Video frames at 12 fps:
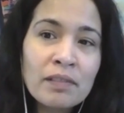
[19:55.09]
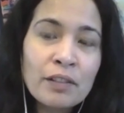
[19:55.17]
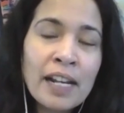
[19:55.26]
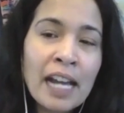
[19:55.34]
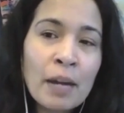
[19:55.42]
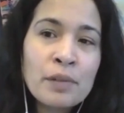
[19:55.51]

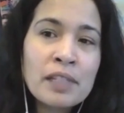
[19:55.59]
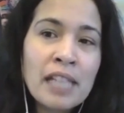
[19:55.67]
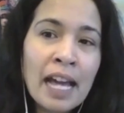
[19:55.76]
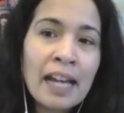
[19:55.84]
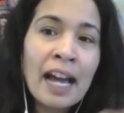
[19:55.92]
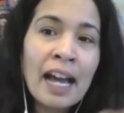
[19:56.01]
Right?
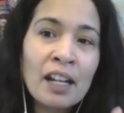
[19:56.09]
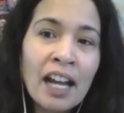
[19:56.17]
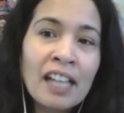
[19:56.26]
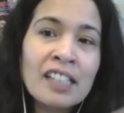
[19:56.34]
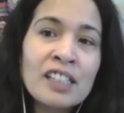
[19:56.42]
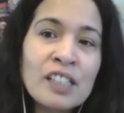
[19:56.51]

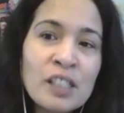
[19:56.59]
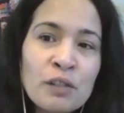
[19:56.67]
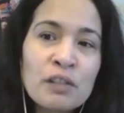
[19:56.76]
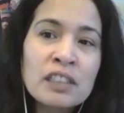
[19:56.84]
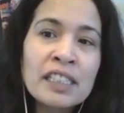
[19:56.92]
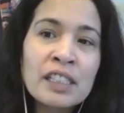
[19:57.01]
I
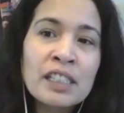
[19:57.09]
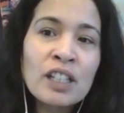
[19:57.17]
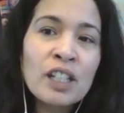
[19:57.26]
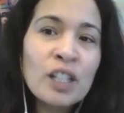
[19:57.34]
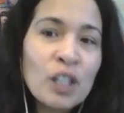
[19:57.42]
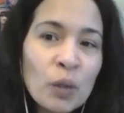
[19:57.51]
literally
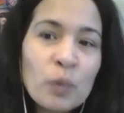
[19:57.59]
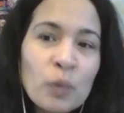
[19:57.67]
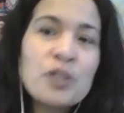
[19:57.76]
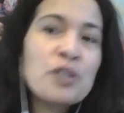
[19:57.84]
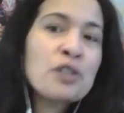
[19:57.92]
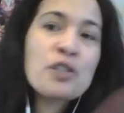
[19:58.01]

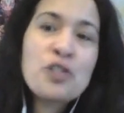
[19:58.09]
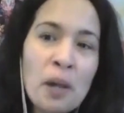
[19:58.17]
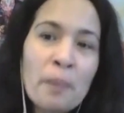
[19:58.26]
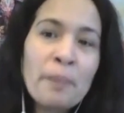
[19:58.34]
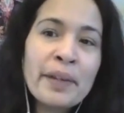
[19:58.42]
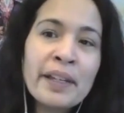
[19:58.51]
would just
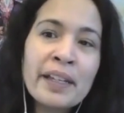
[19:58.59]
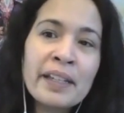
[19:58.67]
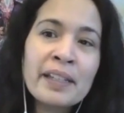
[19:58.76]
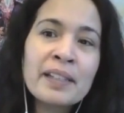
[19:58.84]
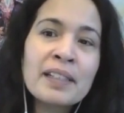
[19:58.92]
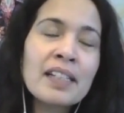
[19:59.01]
jump
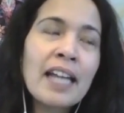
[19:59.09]
in.